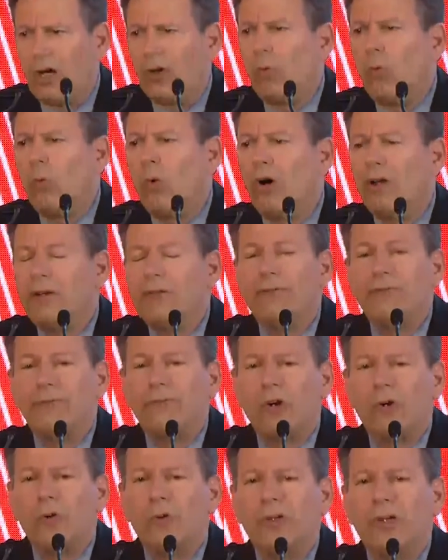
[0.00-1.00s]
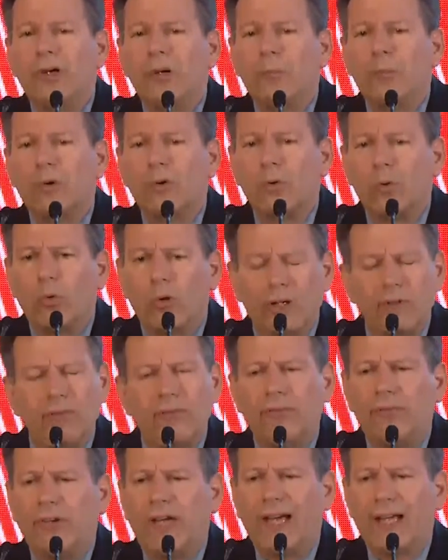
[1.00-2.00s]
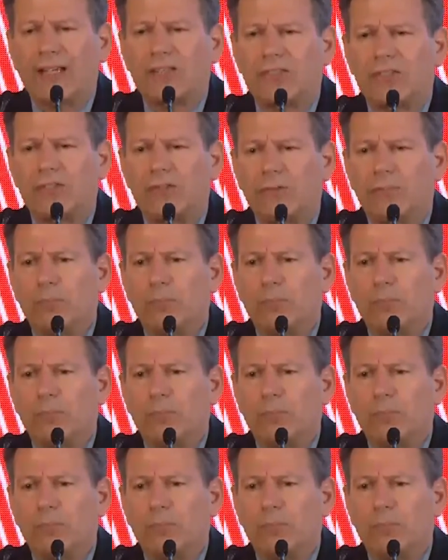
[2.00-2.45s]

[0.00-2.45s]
One phone number, one fax